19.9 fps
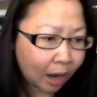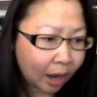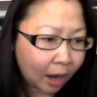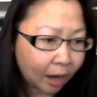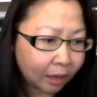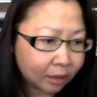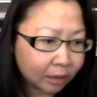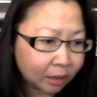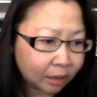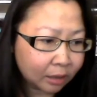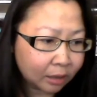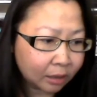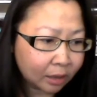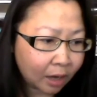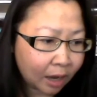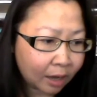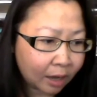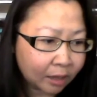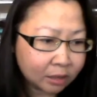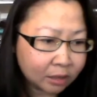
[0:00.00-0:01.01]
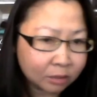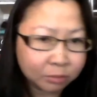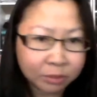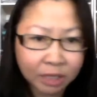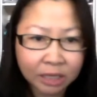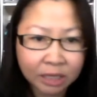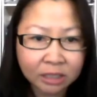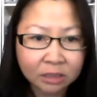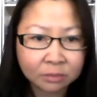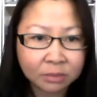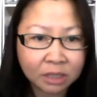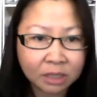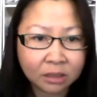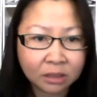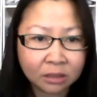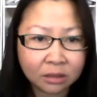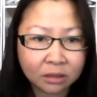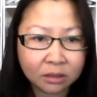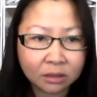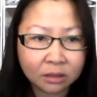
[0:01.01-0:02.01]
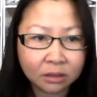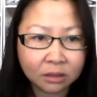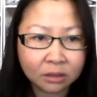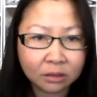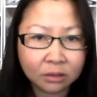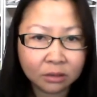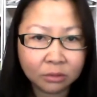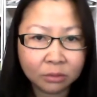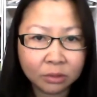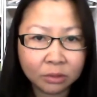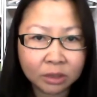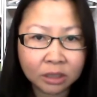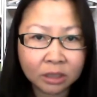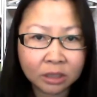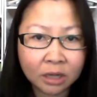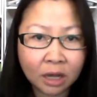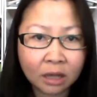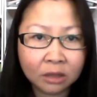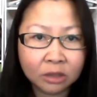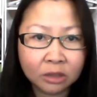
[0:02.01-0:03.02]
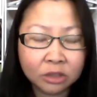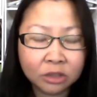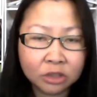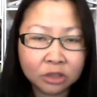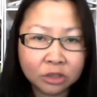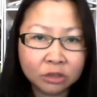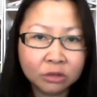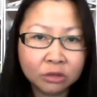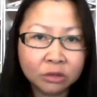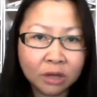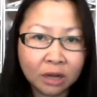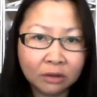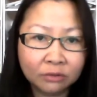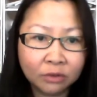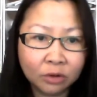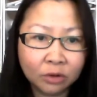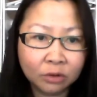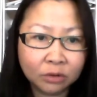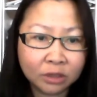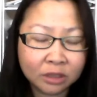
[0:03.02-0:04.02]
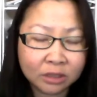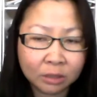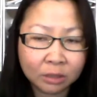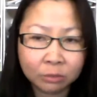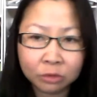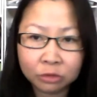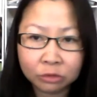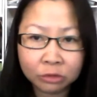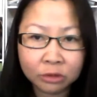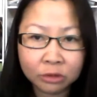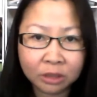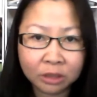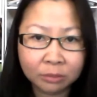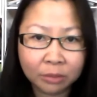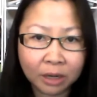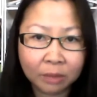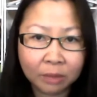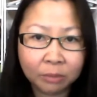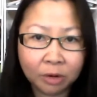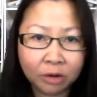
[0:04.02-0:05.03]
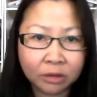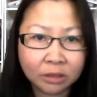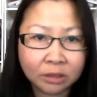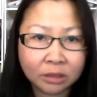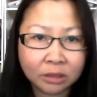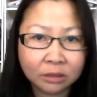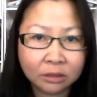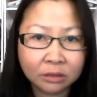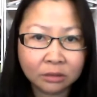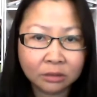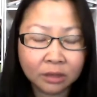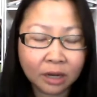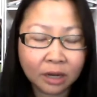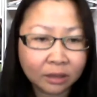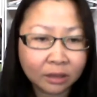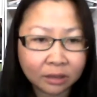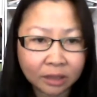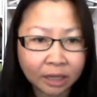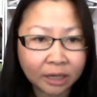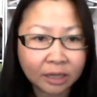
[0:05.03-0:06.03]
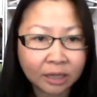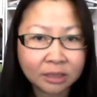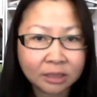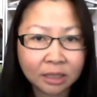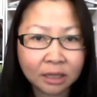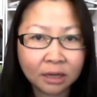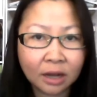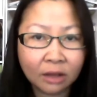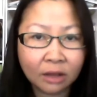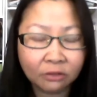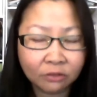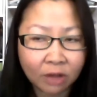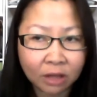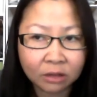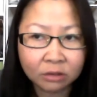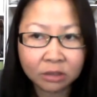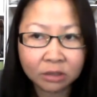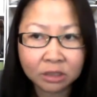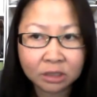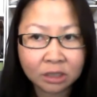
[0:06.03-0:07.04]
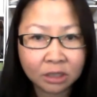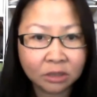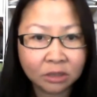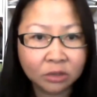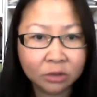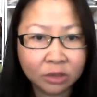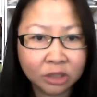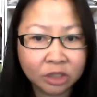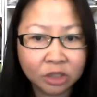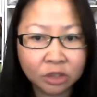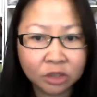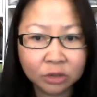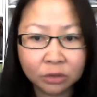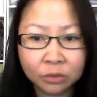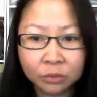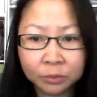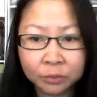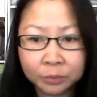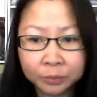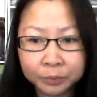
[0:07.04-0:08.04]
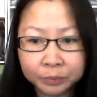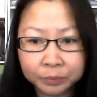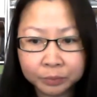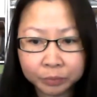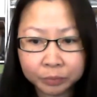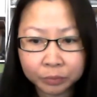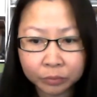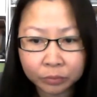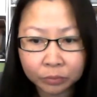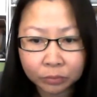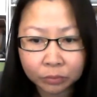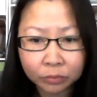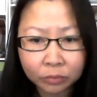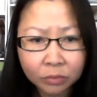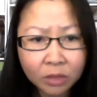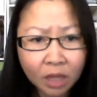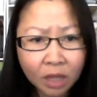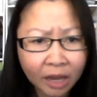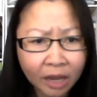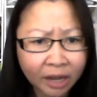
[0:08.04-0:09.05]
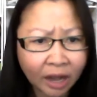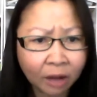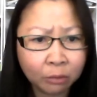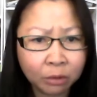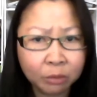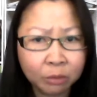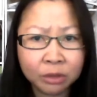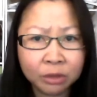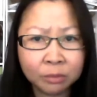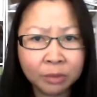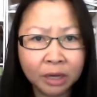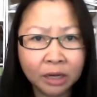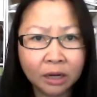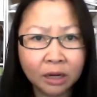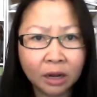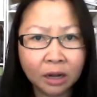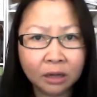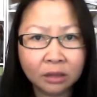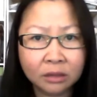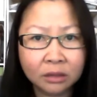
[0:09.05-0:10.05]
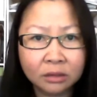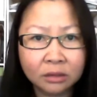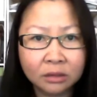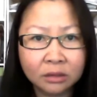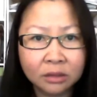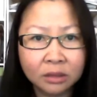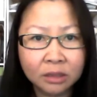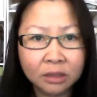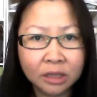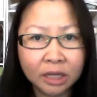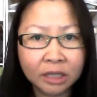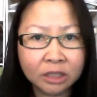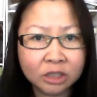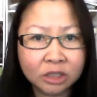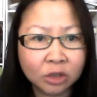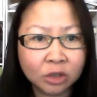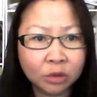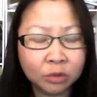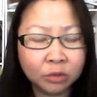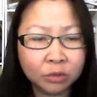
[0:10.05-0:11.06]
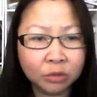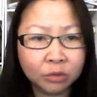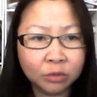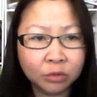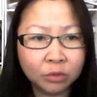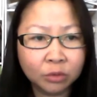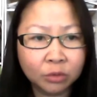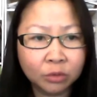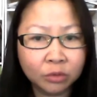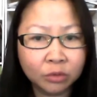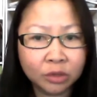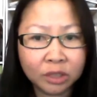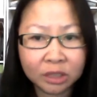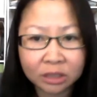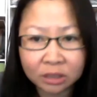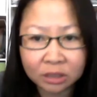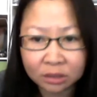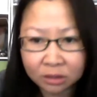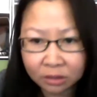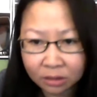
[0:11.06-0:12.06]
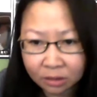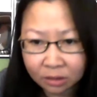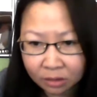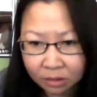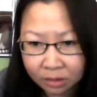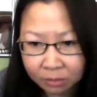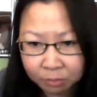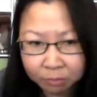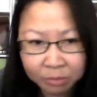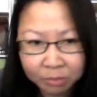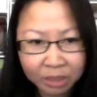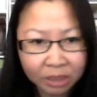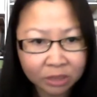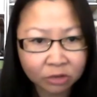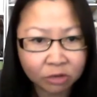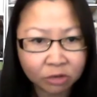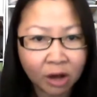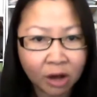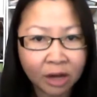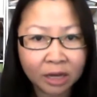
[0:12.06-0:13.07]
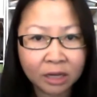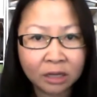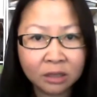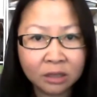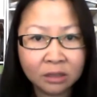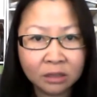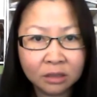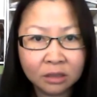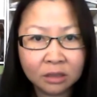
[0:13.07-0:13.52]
I think God has blessed me with the knowledge to not vote because I'm truly bipartisan. Like I said, I followed a single issue and I went with my gut. And so this me crying